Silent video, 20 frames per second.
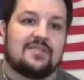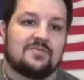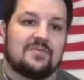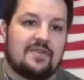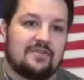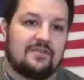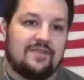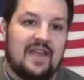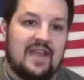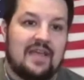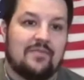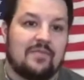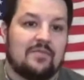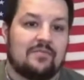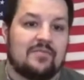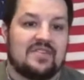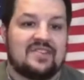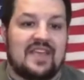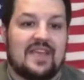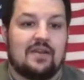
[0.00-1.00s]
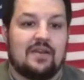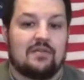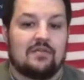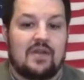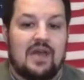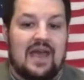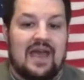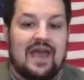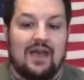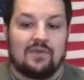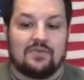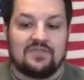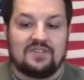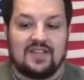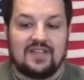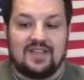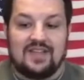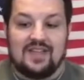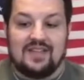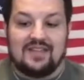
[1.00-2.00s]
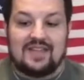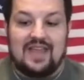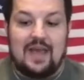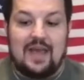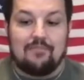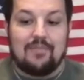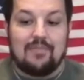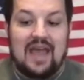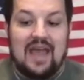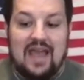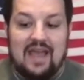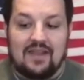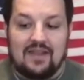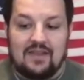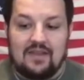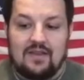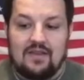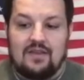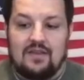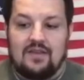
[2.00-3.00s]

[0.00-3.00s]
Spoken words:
with their family, but they don't know how to get that back